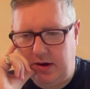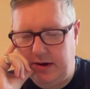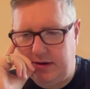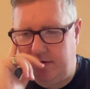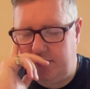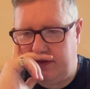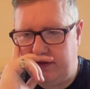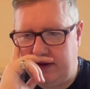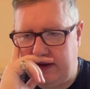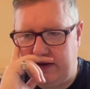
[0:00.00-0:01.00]

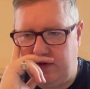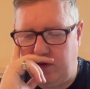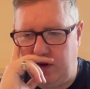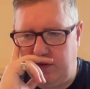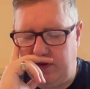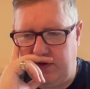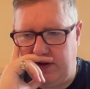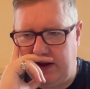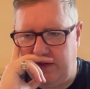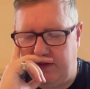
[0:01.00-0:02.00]
his interview with
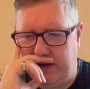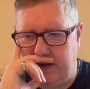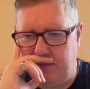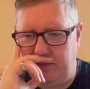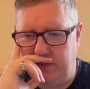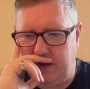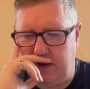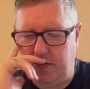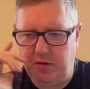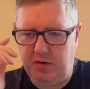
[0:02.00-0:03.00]
Steve, he gave, you
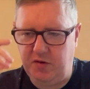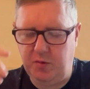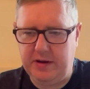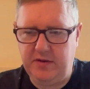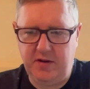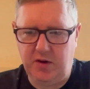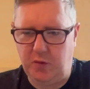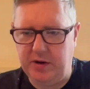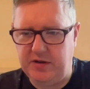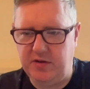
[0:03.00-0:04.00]
know, there are 20 odd
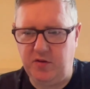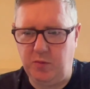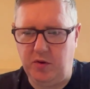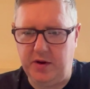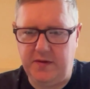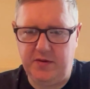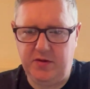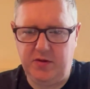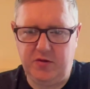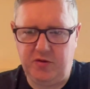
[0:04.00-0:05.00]
reasons why this
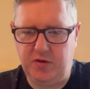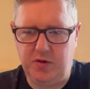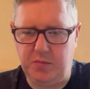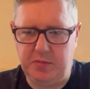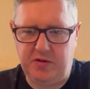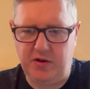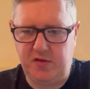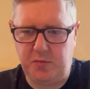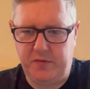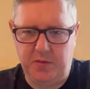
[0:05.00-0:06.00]
couldn't be
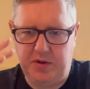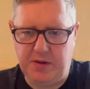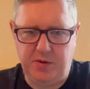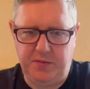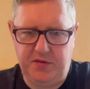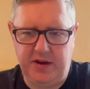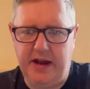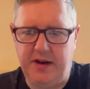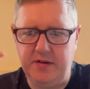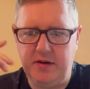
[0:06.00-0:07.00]
Joseph Smith that people have
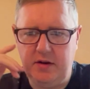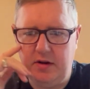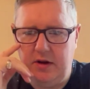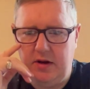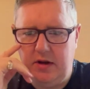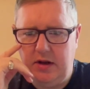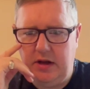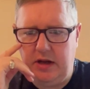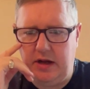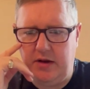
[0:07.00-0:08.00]
said.
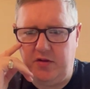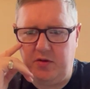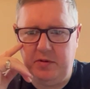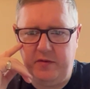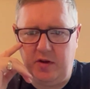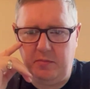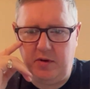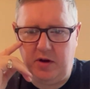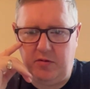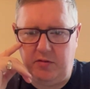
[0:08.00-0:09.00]
Some of them
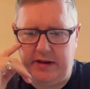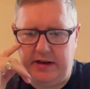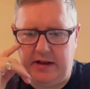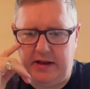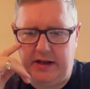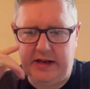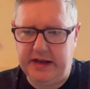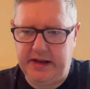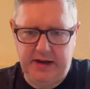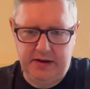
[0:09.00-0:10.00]
are really
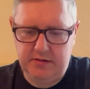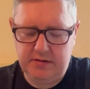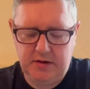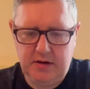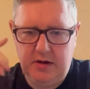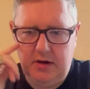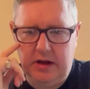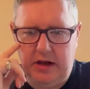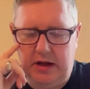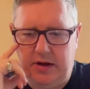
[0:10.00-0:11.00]
inane,
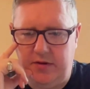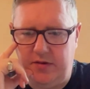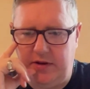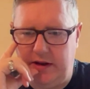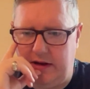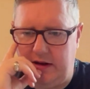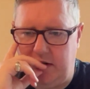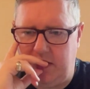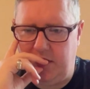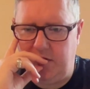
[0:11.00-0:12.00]
and
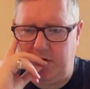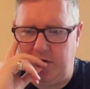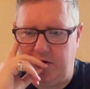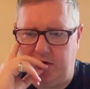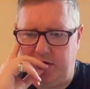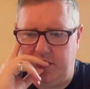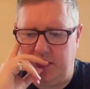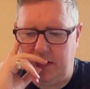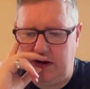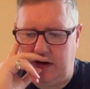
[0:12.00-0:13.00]
others are just,
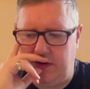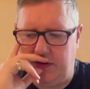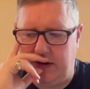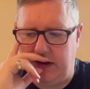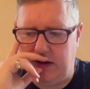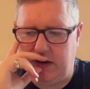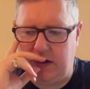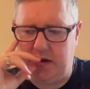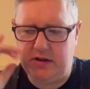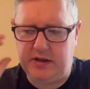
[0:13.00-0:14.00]
I think, a
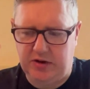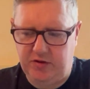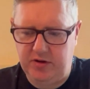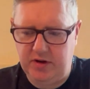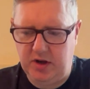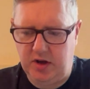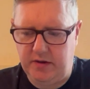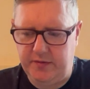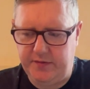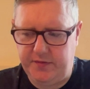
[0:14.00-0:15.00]
condition
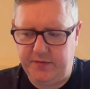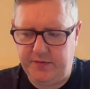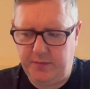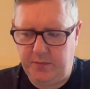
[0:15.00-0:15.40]
of